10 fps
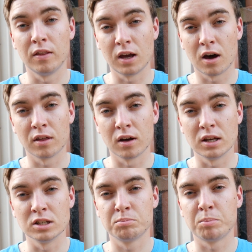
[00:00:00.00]
other
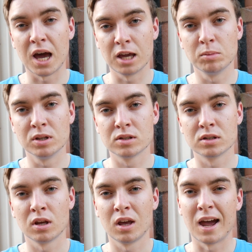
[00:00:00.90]
is payments
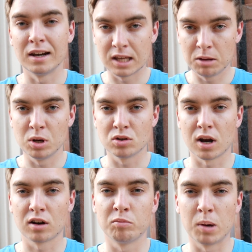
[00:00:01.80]
and keeping
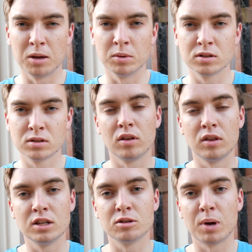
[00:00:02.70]
track of payments.
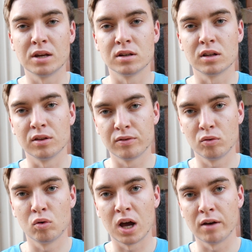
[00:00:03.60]
These are basically the
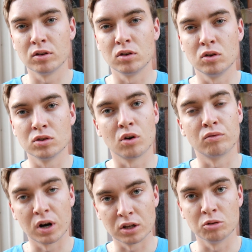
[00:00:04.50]
four avenues
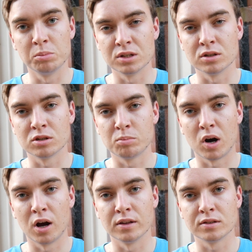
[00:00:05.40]
of running your business
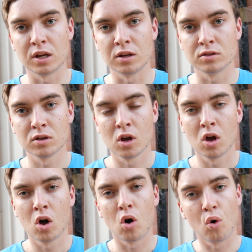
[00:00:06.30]
behind the scenes.
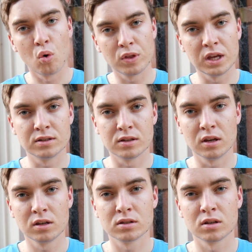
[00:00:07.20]
All these
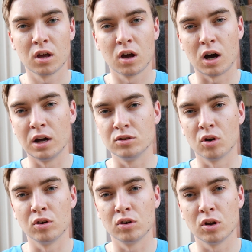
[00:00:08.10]
things I
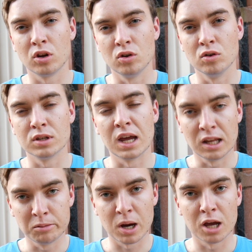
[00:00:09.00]
don't use
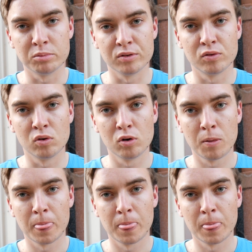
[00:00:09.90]
any paper for.